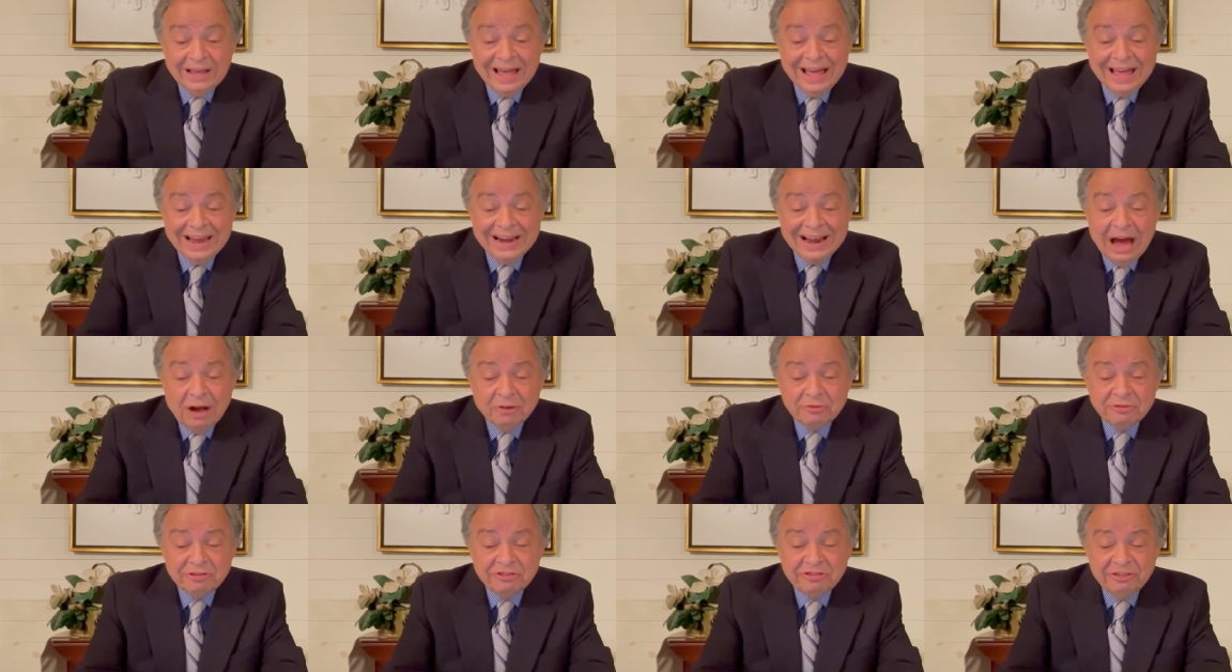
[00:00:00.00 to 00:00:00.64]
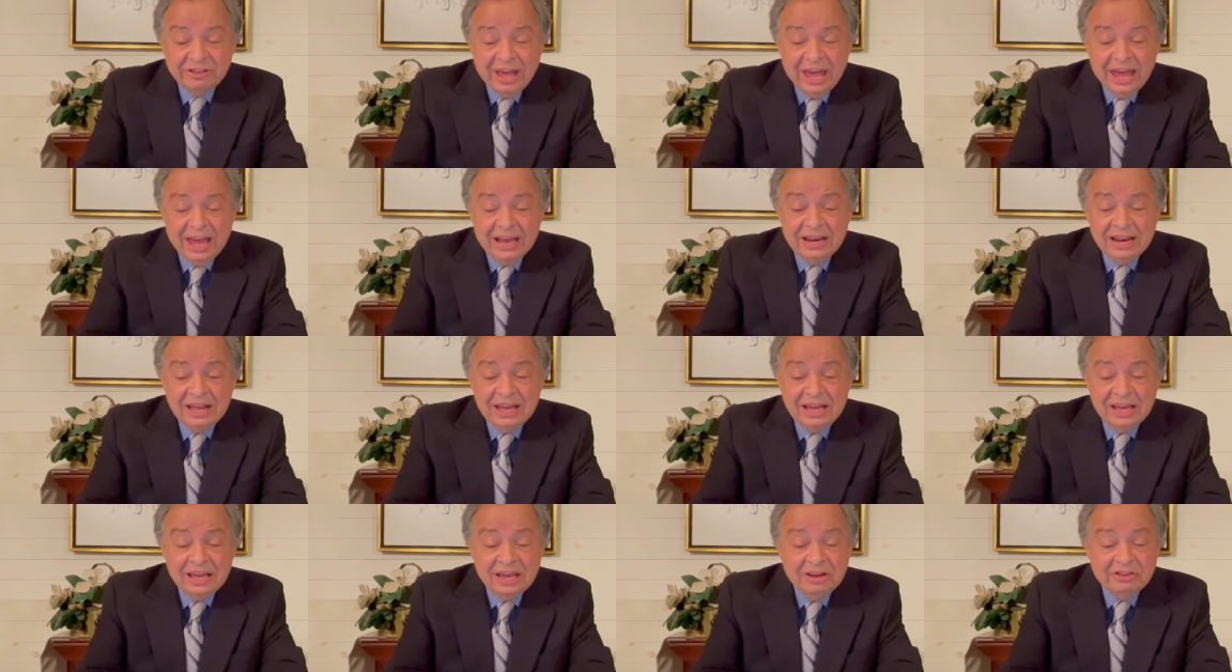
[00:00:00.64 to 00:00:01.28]
An
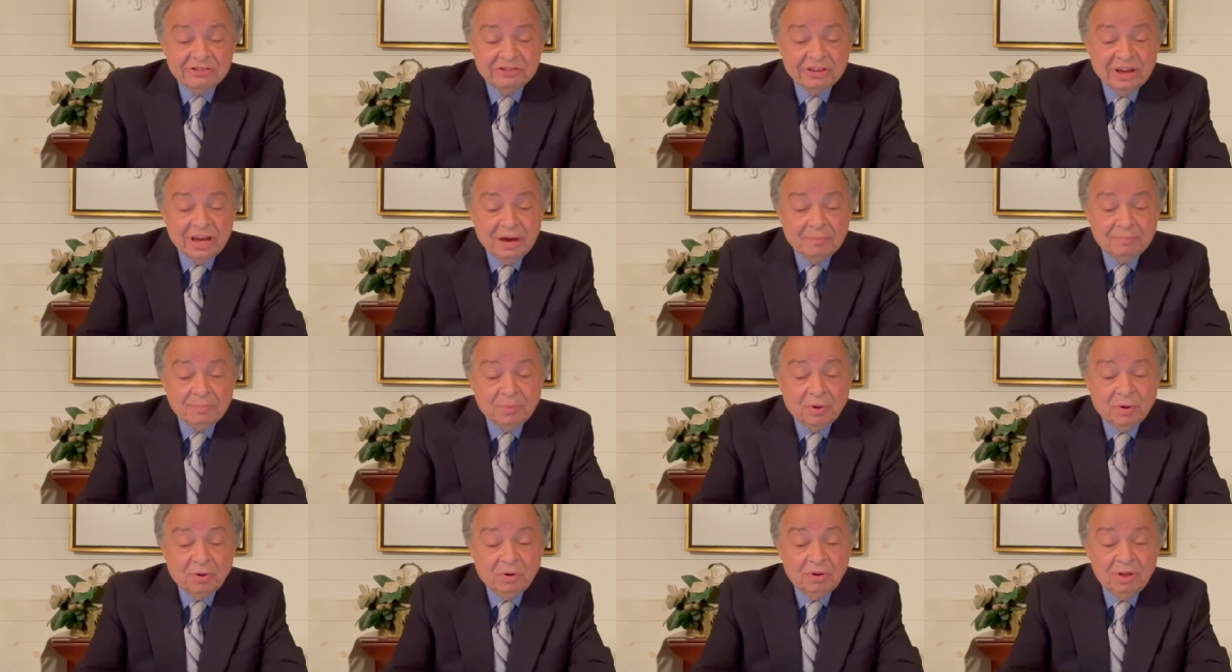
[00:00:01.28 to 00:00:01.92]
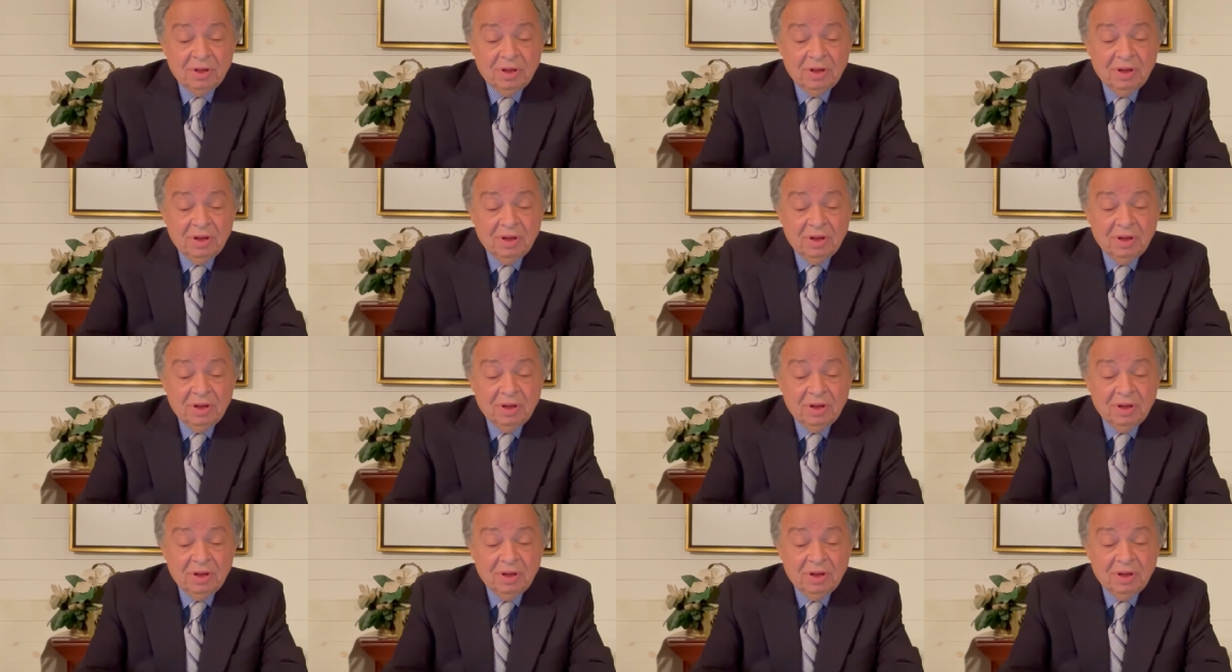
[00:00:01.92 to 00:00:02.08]
outstanding example